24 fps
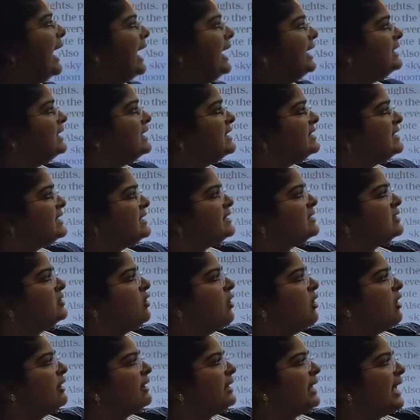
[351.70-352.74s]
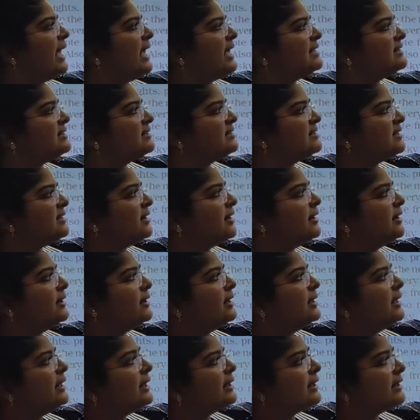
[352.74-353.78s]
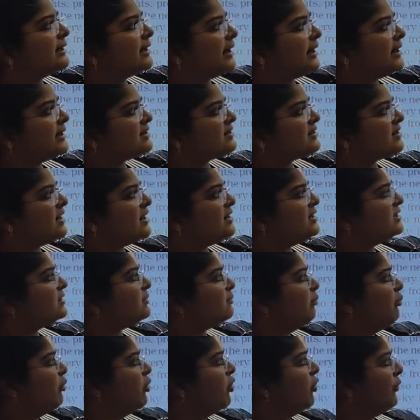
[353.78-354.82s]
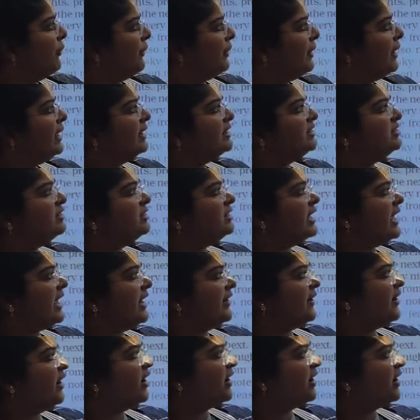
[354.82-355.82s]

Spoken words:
and this is known as the crescent moon. Then